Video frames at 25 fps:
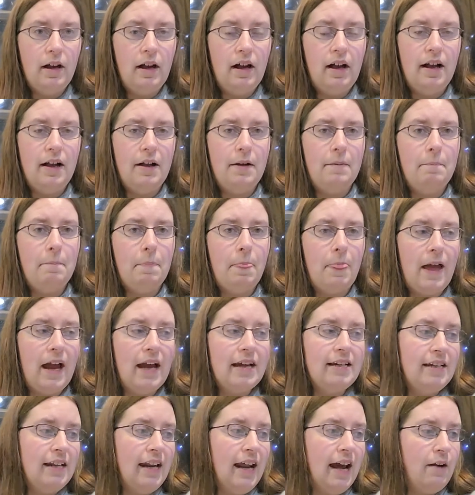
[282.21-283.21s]

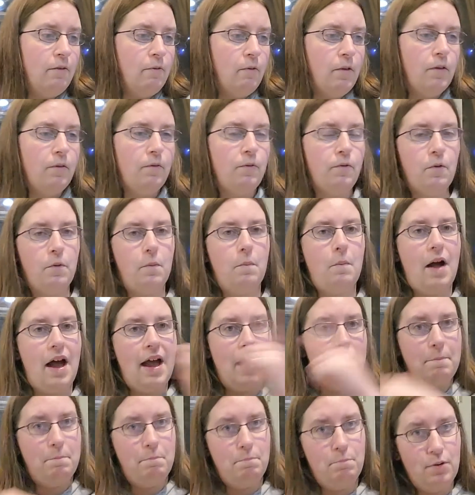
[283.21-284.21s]
I did have one for
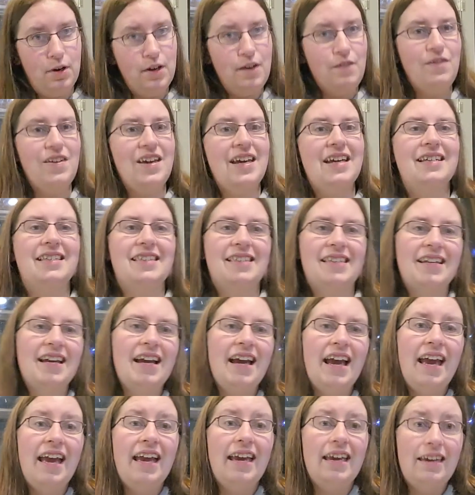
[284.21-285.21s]
my previous
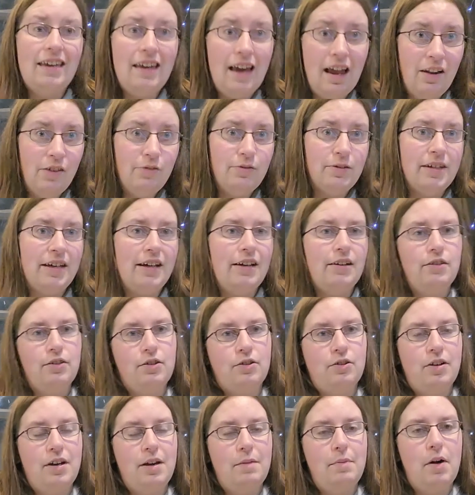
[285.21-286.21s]
yellowtail
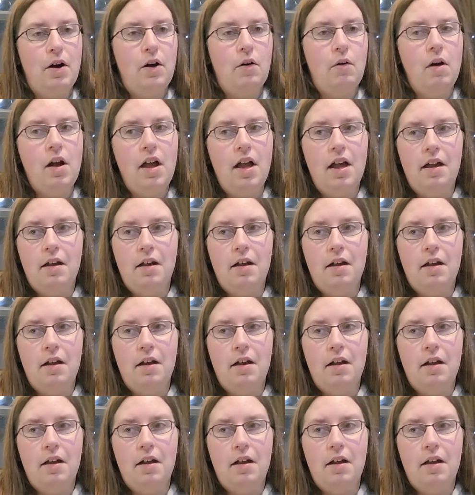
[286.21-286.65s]
Karibo,